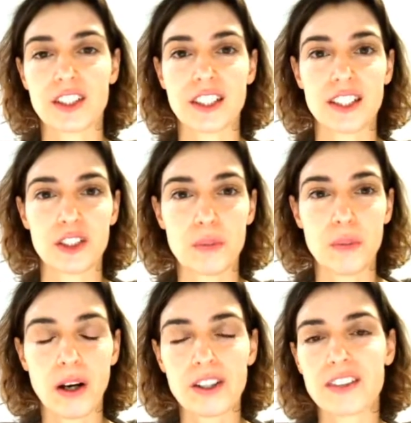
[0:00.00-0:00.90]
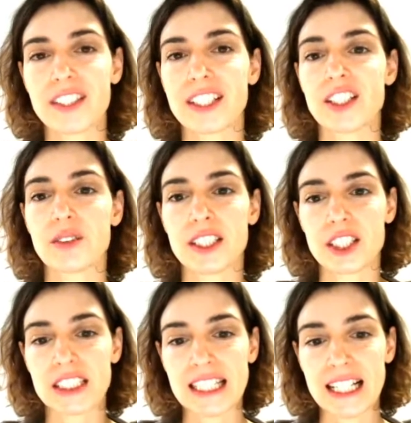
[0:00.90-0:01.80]
into pondering, into
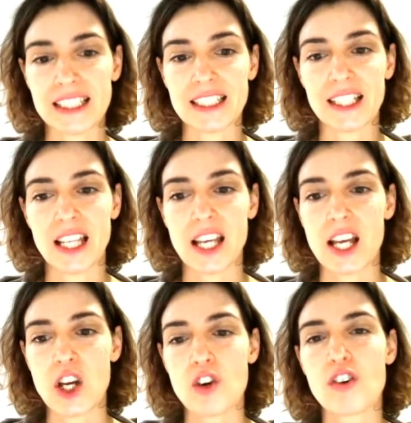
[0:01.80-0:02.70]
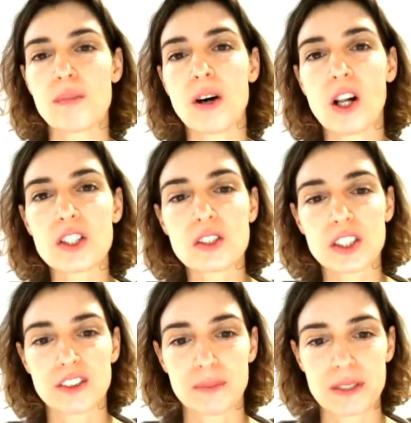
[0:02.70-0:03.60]
understanding it from all
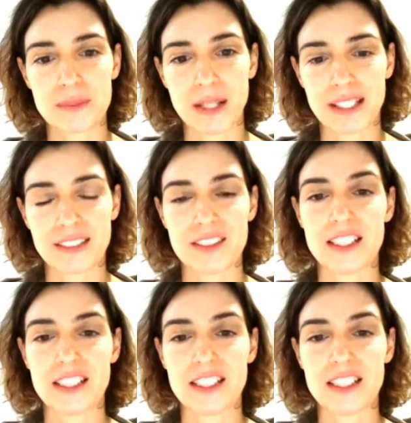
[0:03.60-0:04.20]
sorts of perspectives.